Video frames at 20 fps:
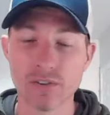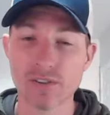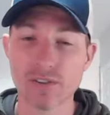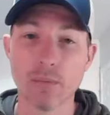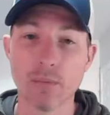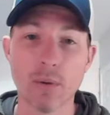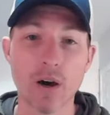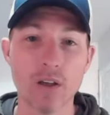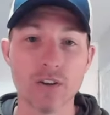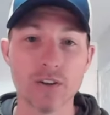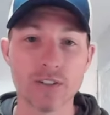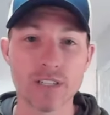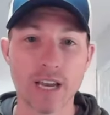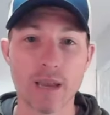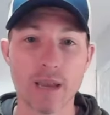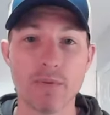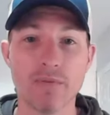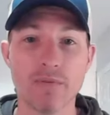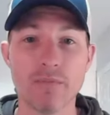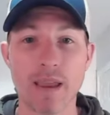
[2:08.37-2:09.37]
some other
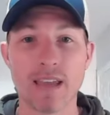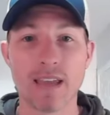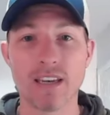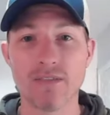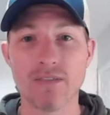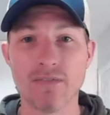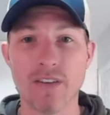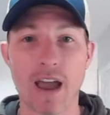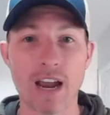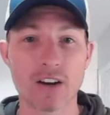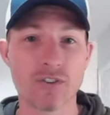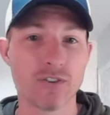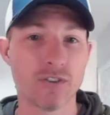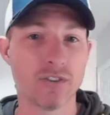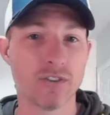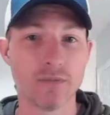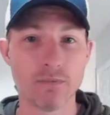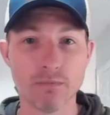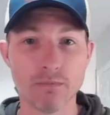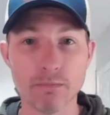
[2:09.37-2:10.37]
type of
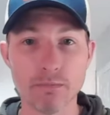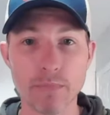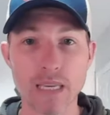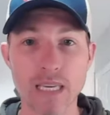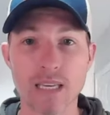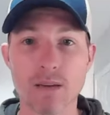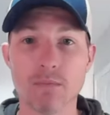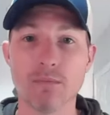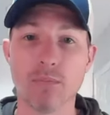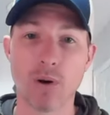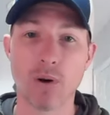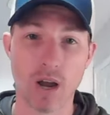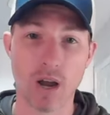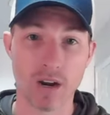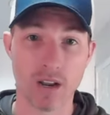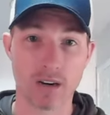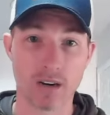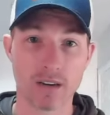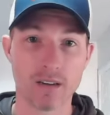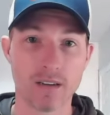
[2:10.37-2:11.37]
manufactured beam
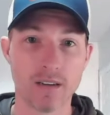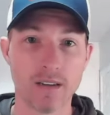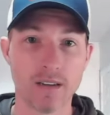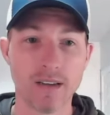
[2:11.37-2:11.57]
product.